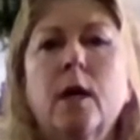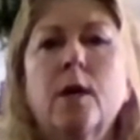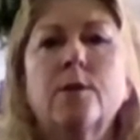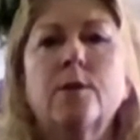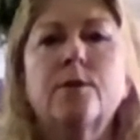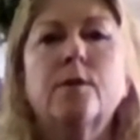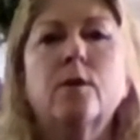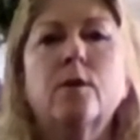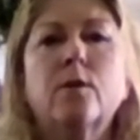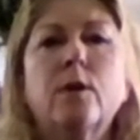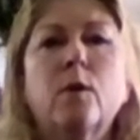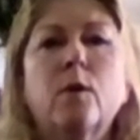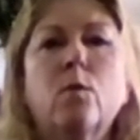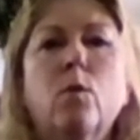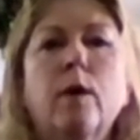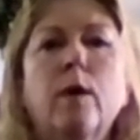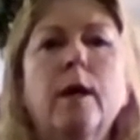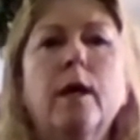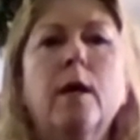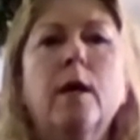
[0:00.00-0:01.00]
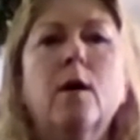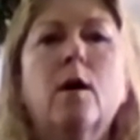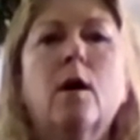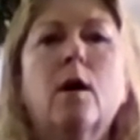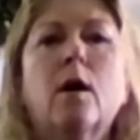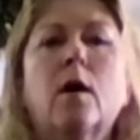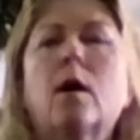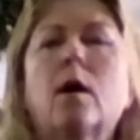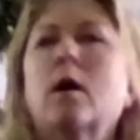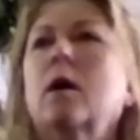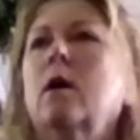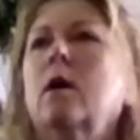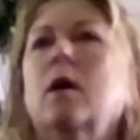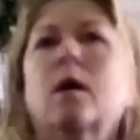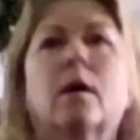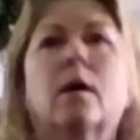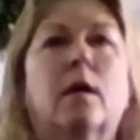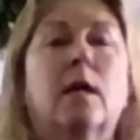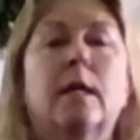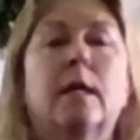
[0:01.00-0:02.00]
so that we are
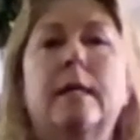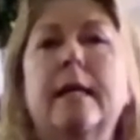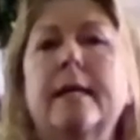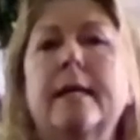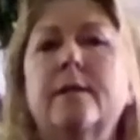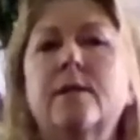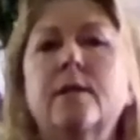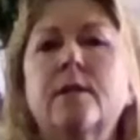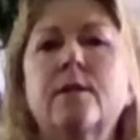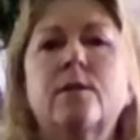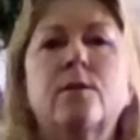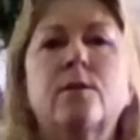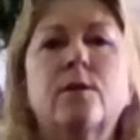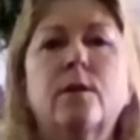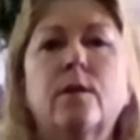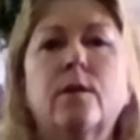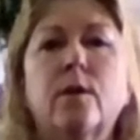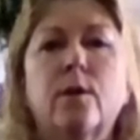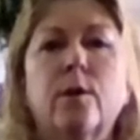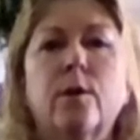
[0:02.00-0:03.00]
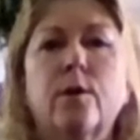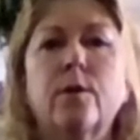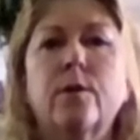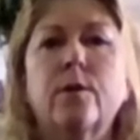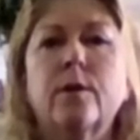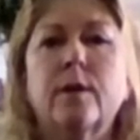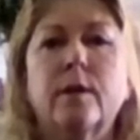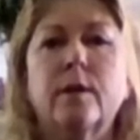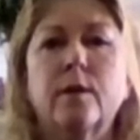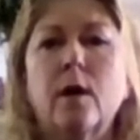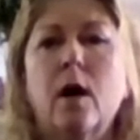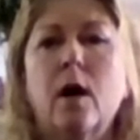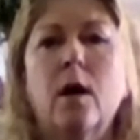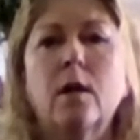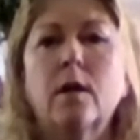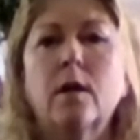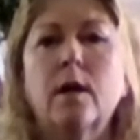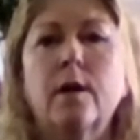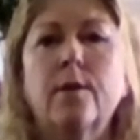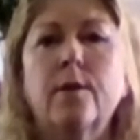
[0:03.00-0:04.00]
connected to the earth and
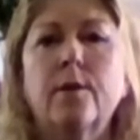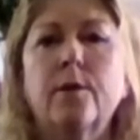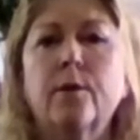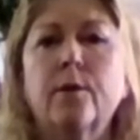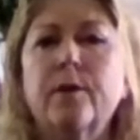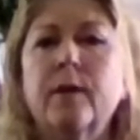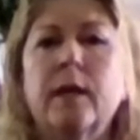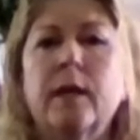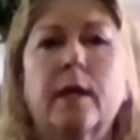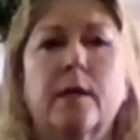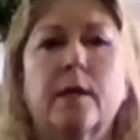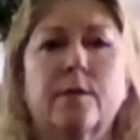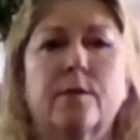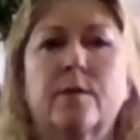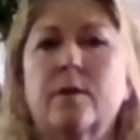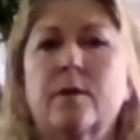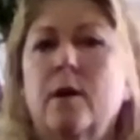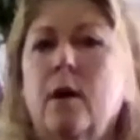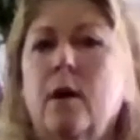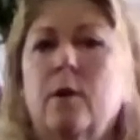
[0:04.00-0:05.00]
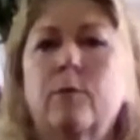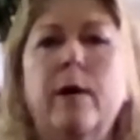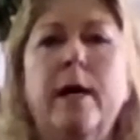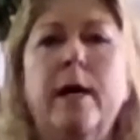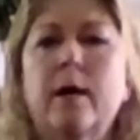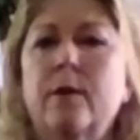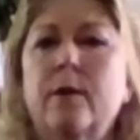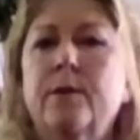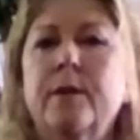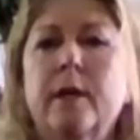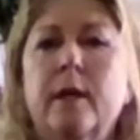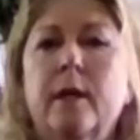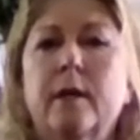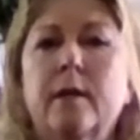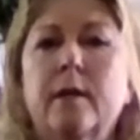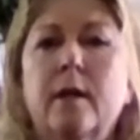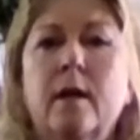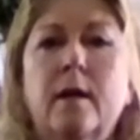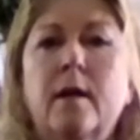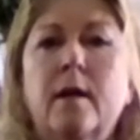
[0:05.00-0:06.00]
all other things around and